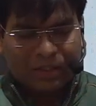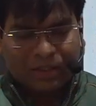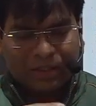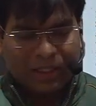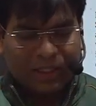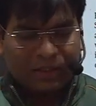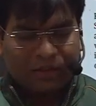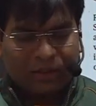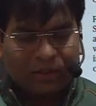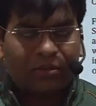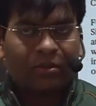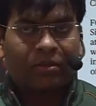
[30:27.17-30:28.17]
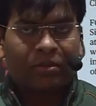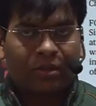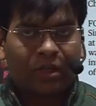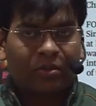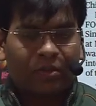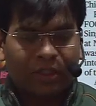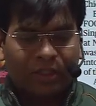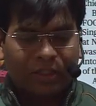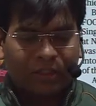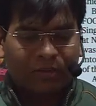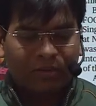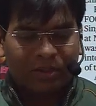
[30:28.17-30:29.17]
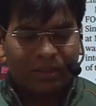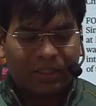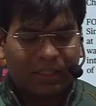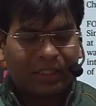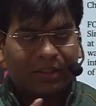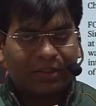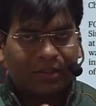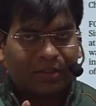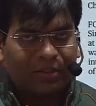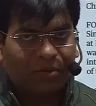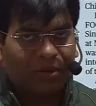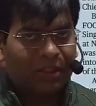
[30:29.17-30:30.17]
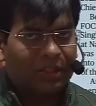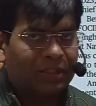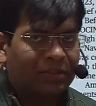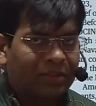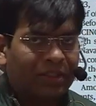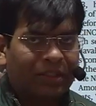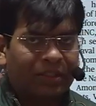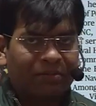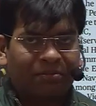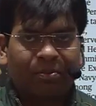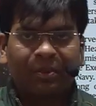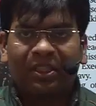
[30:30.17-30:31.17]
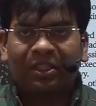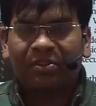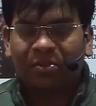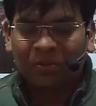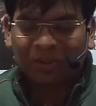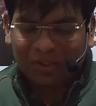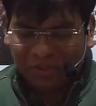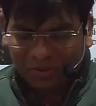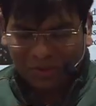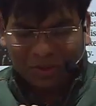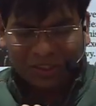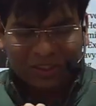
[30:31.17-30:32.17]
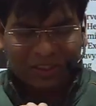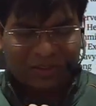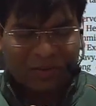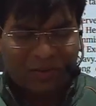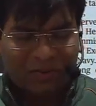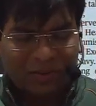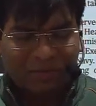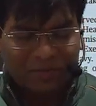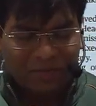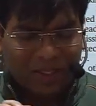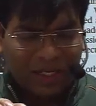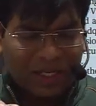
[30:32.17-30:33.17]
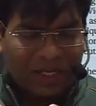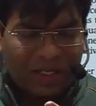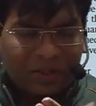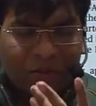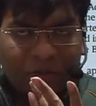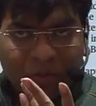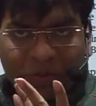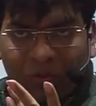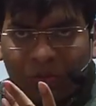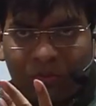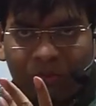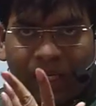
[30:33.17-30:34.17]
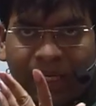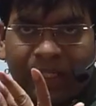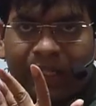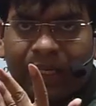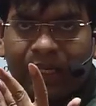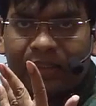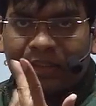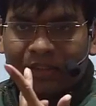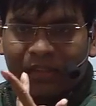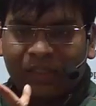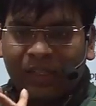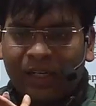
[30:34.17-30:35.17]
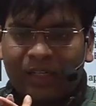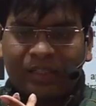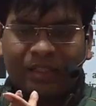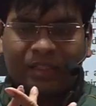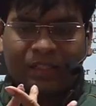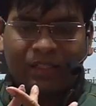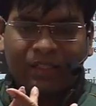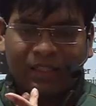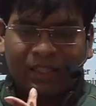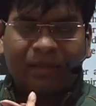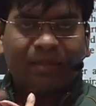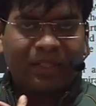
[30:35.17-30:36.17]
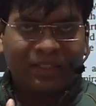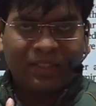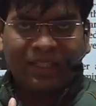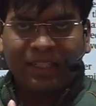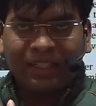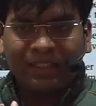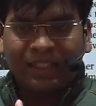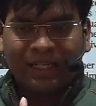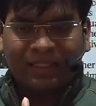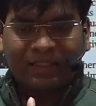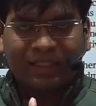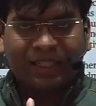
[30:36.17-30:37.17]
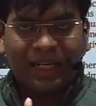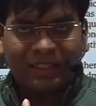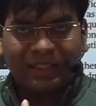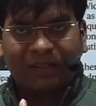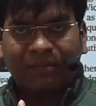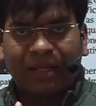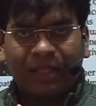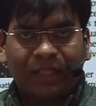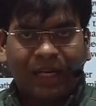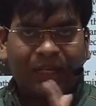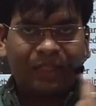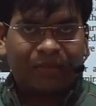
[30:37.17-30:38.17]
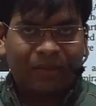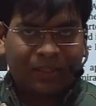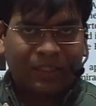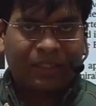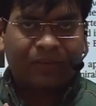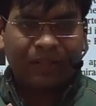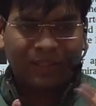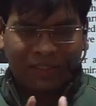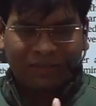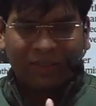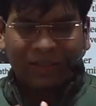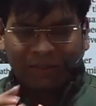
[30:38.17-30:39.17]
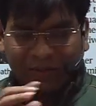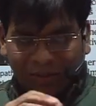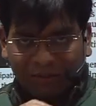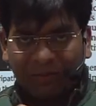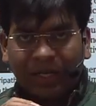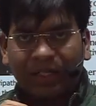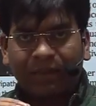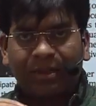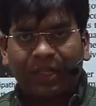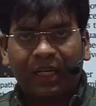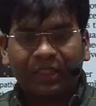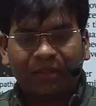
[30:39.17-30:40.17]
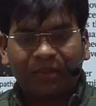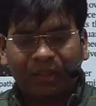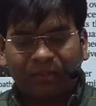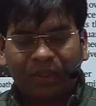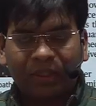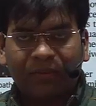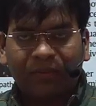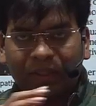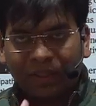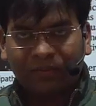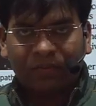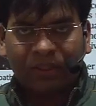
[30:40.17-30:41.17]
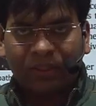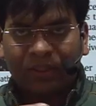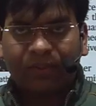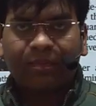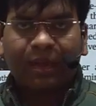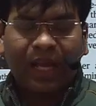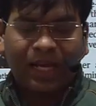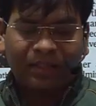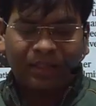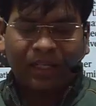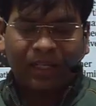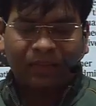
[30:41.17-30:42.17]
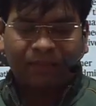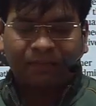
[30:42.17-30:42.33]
They are also colonial commissionerate during this British rule, so this is common. 2 areas are nearby the Delhi, that is the Ghaziabad and the Faridabad. Even some part of the Ghaziabad and Faridabad comes under the NCR.